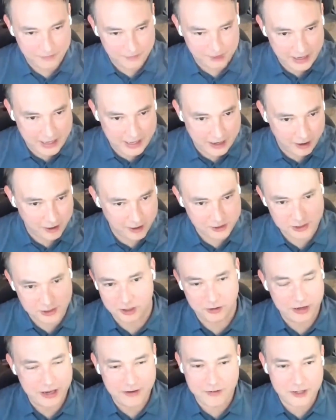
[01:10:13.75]
and
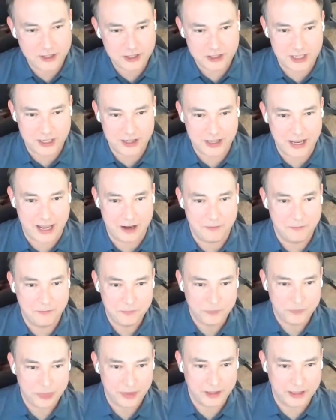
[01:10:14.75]
also even just in that,
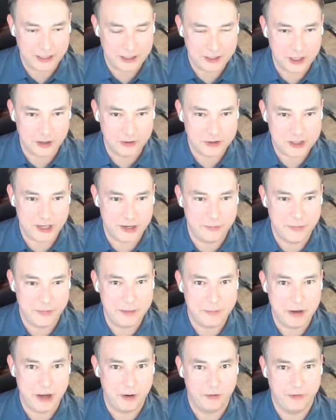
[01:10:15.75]
like, don't send them an
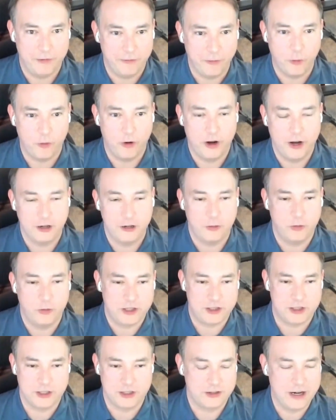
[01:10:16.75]
email with 400
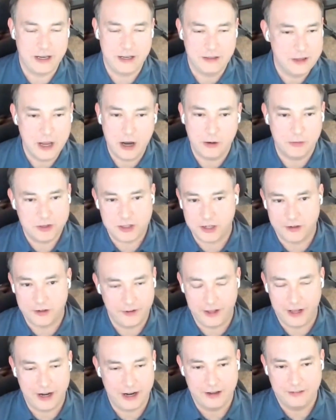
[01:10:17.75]
questions, right? No one's going to
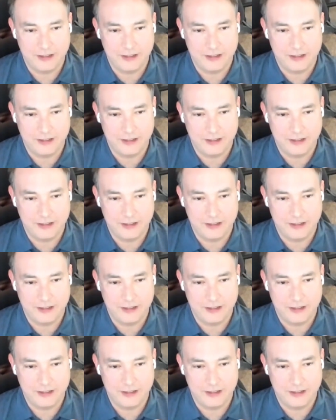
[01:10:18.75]
fill it out.